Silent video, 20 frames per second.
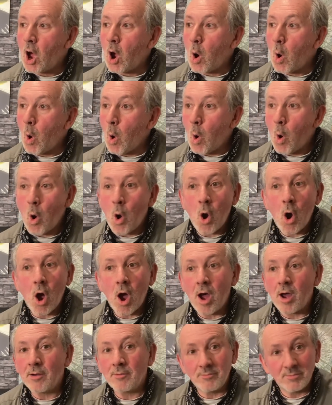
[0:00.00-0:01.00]

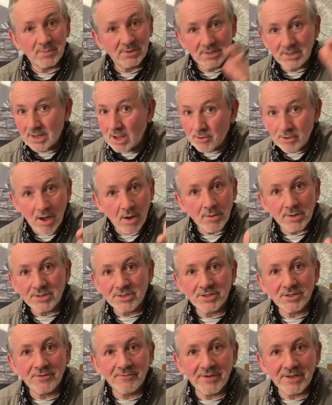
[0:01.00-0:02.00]
or, you know, go
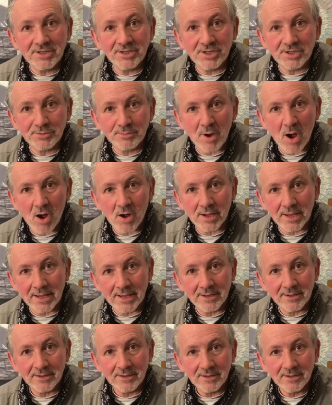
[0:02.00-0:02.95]
into the vintage market